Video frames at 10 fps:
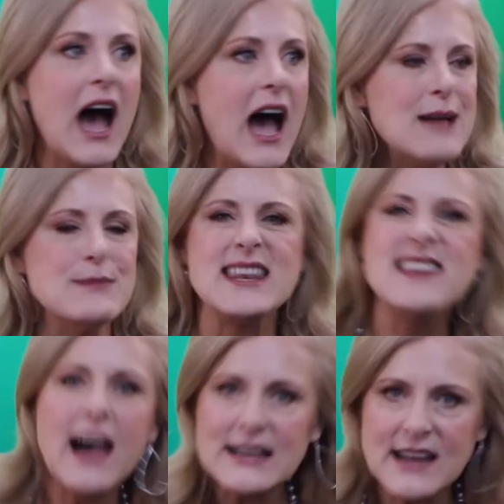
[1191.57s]
I'm a
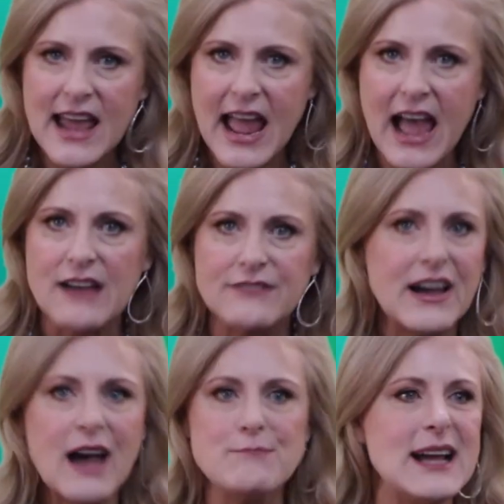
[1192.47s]
9.5.
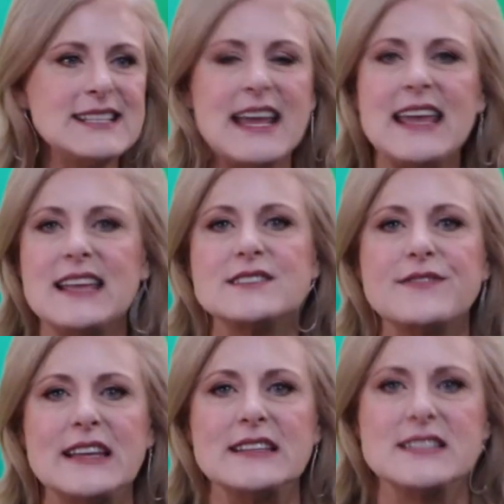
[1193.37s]
My day is
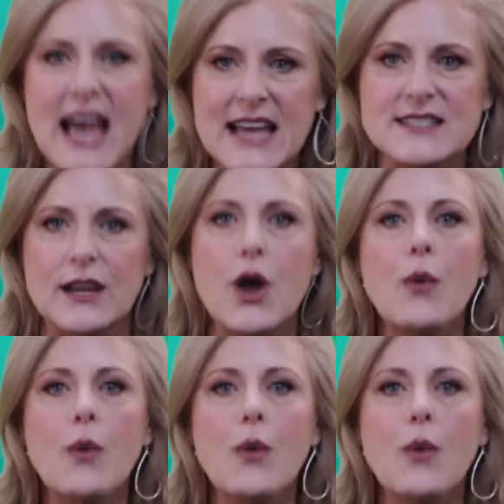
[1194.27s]
fantastic.